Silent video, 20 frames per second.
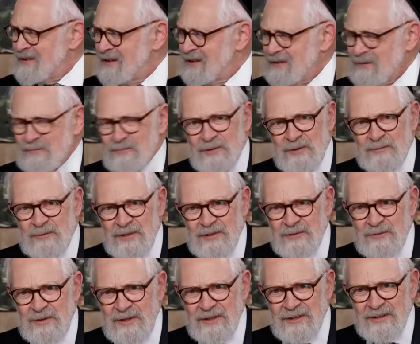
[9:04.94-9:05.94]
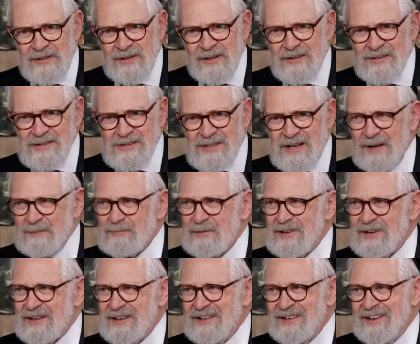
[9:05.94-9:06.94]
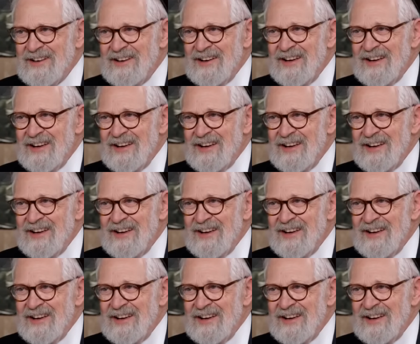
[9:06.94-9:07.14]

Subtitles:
Hey, what are we doing here? Nothing's happening.